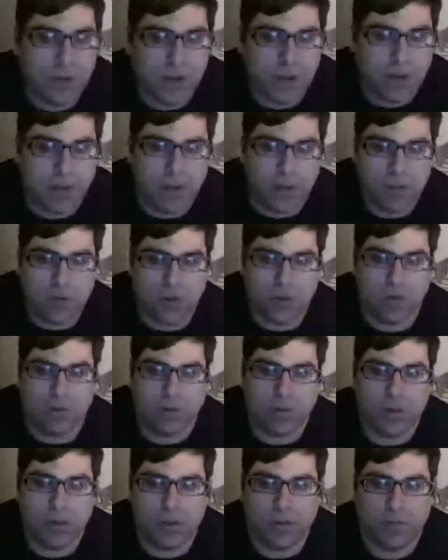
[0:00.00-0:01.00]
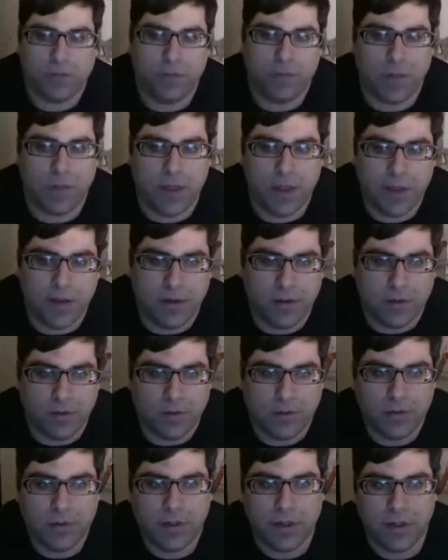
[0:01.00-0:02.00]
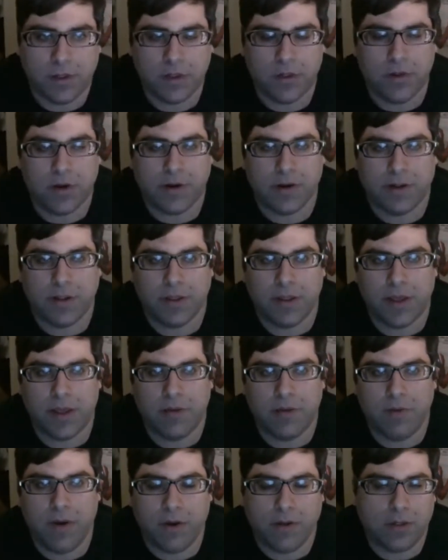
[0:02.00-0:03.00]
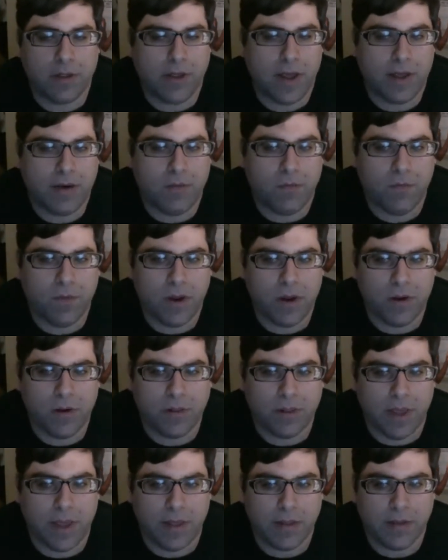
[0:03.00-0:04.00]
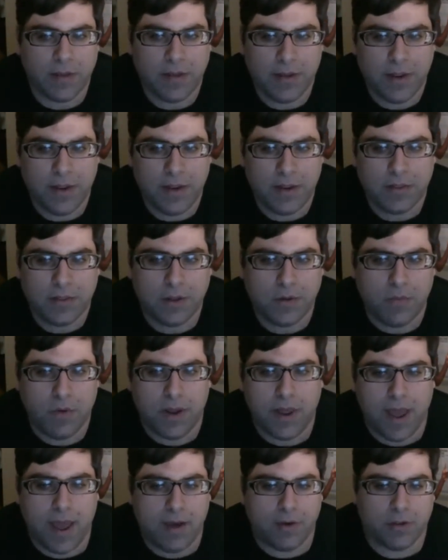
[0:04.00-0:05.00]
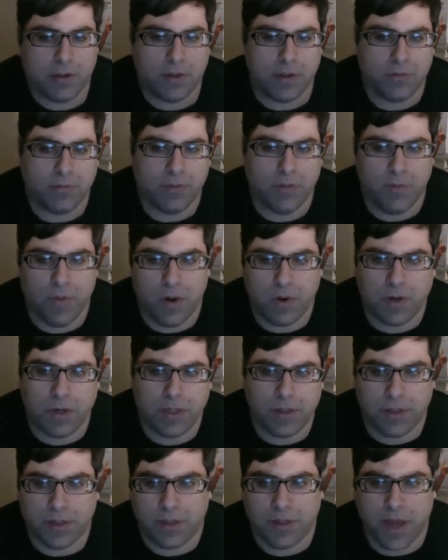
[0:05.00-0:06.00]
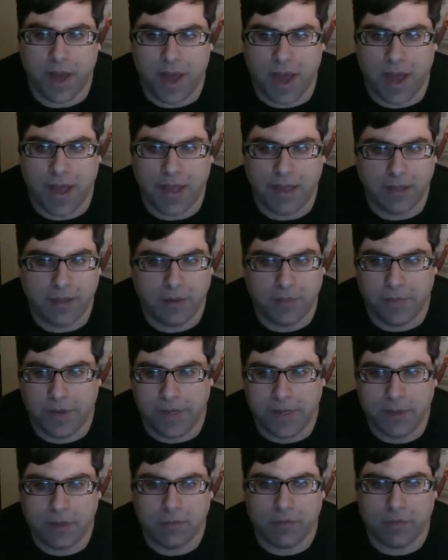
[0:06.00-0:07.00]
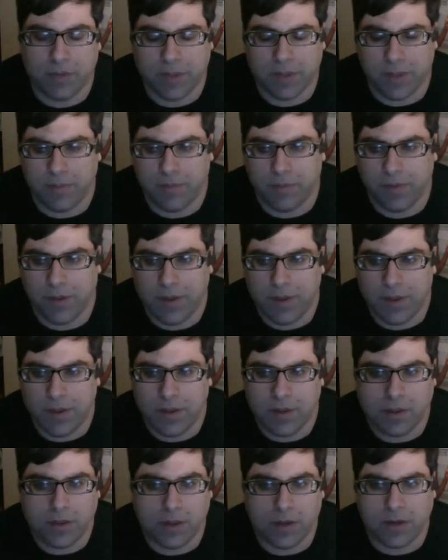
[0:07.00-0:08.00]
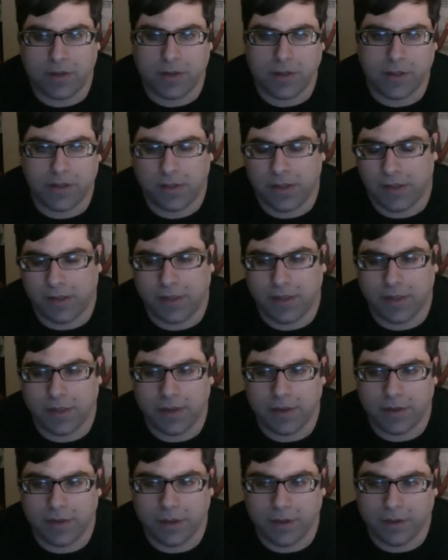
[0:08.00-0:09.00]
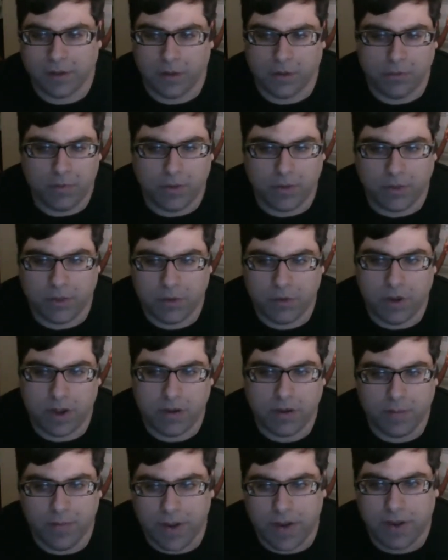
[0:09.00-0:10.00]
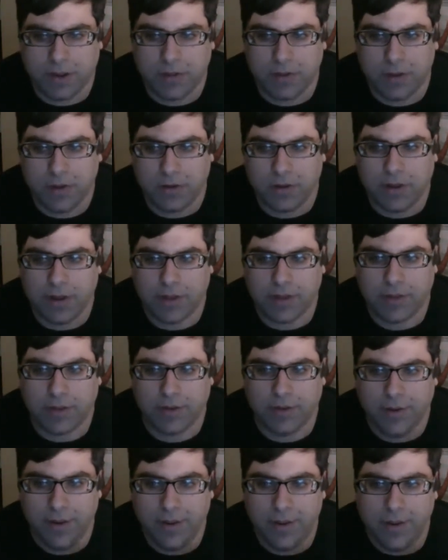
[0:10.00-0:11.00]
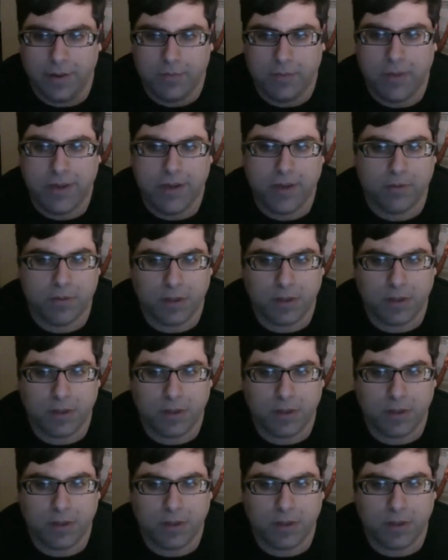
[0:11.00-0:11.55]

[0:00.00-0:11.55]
a journalist from the Hill that started saying, well, it's kind of weird that the White House is promoting this guy, their meetings with him, suddenly, but like they're really trying to make it look like they're meeting with this